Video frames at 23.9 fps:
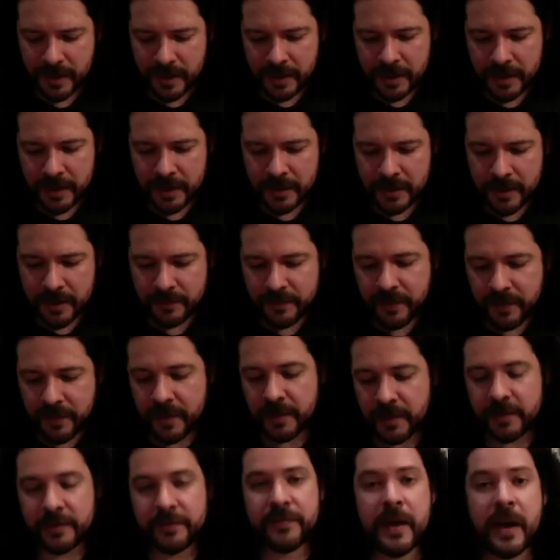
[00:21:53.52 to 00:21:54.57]
And I
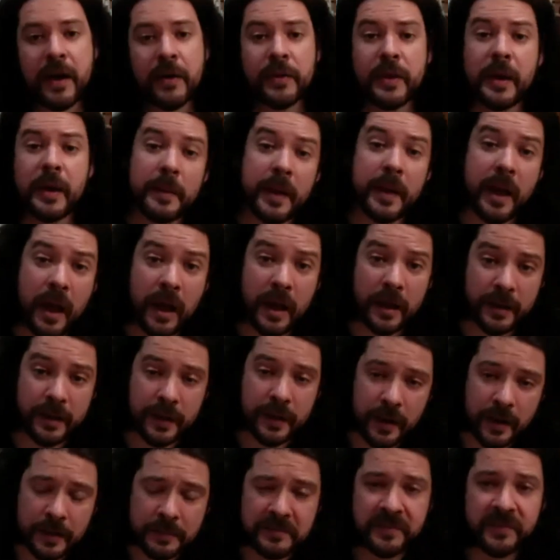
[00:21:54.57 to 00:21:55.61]
finally found it, I got, I
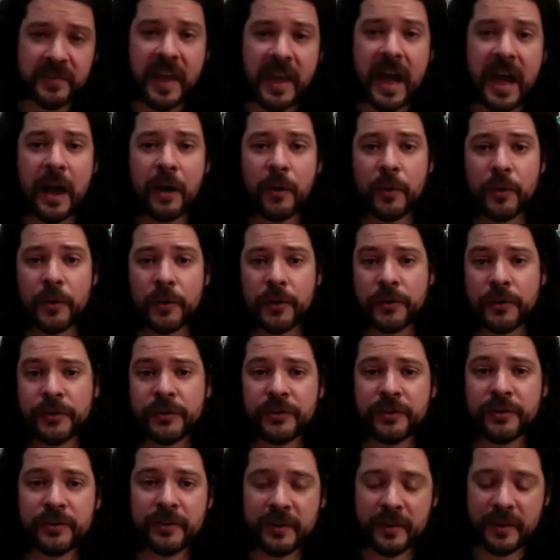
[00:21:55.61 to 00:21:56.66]
got him
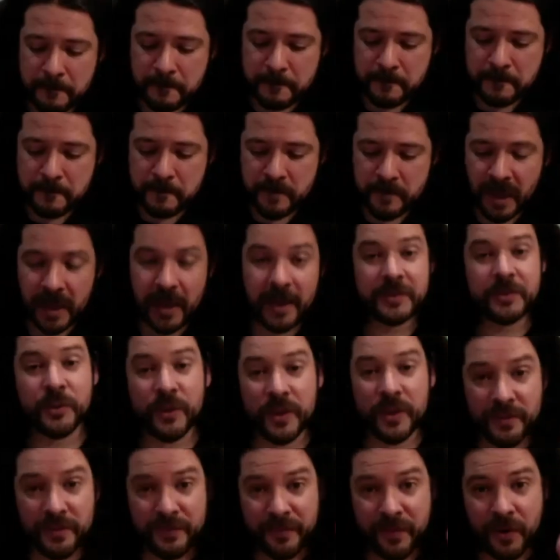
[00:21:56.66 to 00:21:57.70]
flowers. I
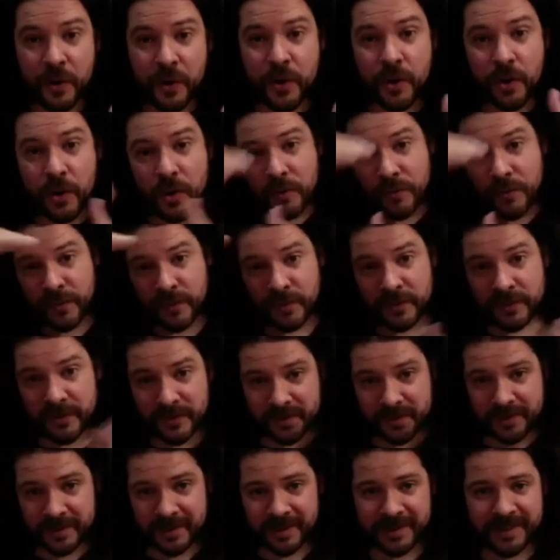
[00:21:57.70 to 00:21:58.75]
took a photo of
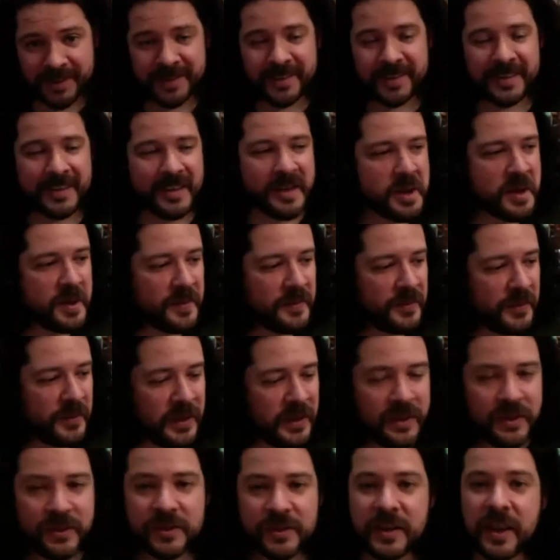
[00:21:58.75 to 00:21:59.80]
his
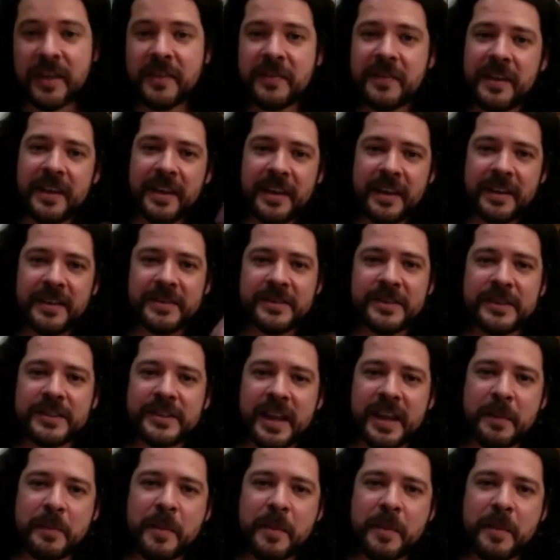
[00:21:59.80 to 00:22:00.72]
niche and it just came